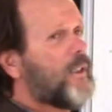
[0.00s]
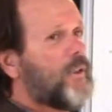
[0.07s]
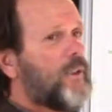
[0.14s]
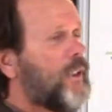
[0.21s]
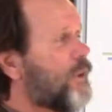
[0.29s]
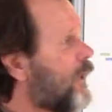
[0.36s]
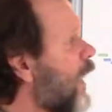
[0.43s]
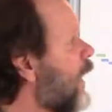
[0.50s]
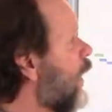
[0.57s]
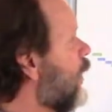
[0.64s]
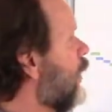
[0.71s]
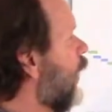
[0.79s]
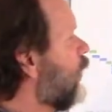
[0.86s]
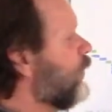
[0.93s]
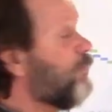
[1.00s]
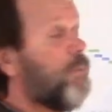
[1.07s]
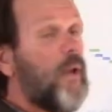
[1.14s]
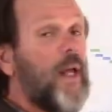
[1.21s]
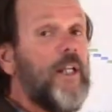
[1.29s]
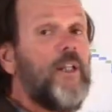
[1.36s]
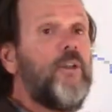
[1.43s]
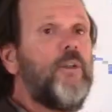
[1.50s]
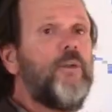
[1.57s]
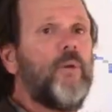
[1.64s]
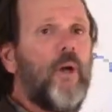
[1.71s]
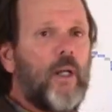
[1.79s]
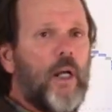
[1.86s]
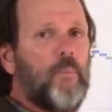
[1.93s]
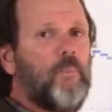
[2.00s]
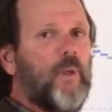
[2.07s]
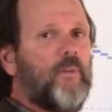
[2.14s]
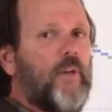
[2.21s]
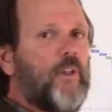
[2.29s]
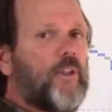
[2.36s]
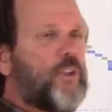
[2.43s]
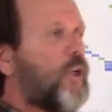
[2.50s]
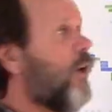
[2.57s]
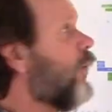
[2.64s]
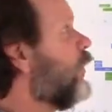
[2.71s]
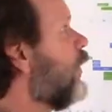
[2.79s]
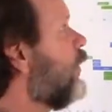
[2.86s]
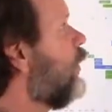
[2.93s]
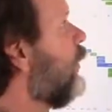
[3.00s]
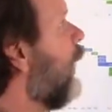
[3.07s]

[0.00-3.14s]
to just kind of explain to you a couple of other charts that